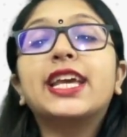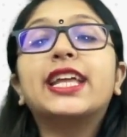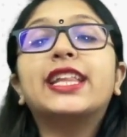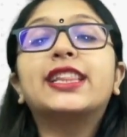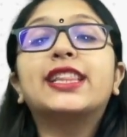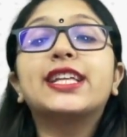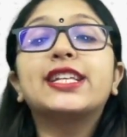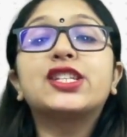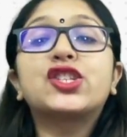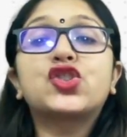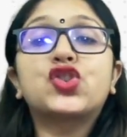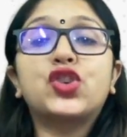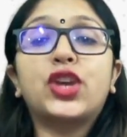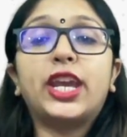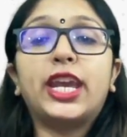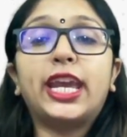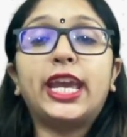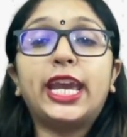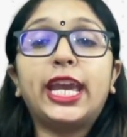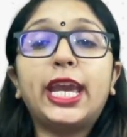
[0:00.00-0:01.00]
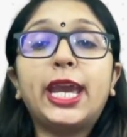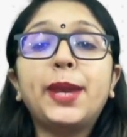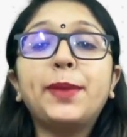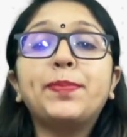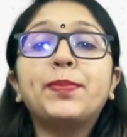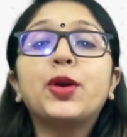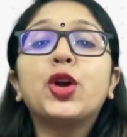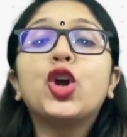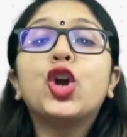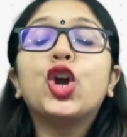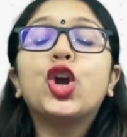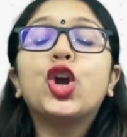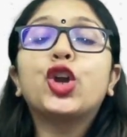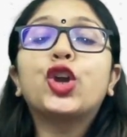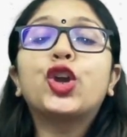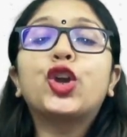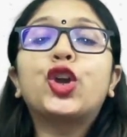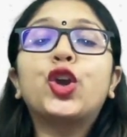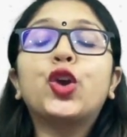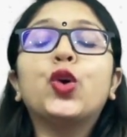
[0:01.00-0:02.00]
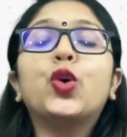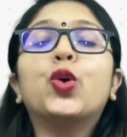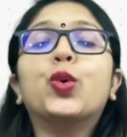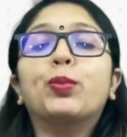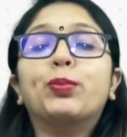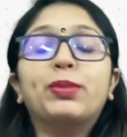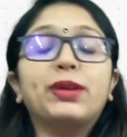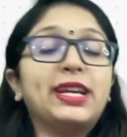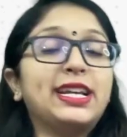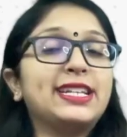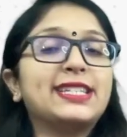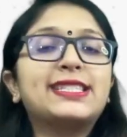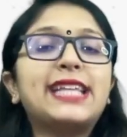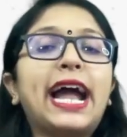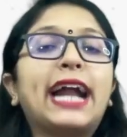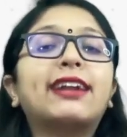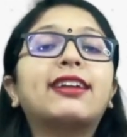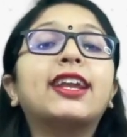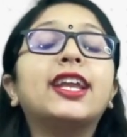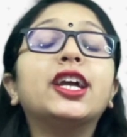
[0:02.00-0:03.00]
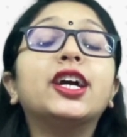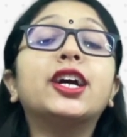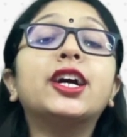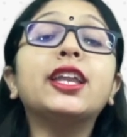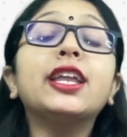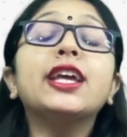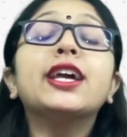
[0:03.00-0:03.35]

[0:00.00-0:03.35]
in this shape cube. Is that clear?